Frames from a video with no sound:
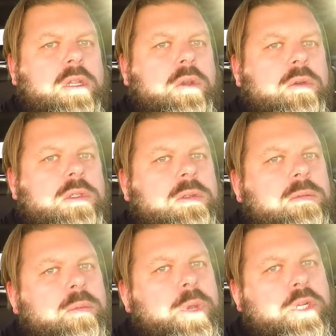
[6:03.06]
do
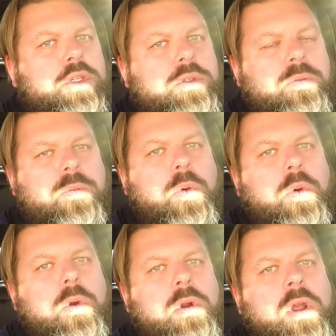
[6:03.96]
some pictures
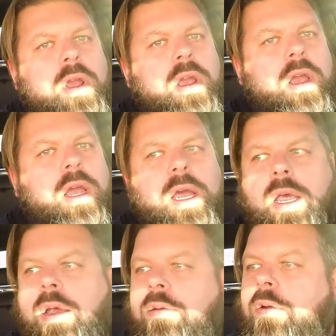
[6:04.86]
for
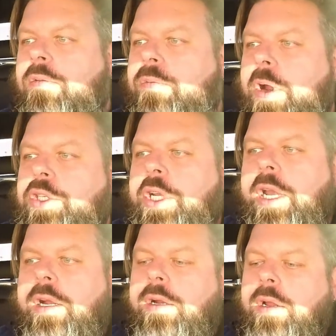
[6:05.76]
Fresh
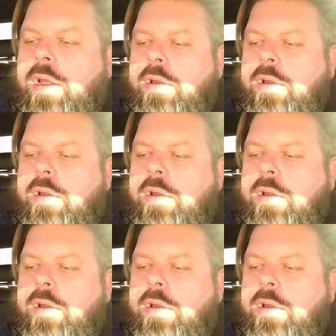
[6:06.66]
Air.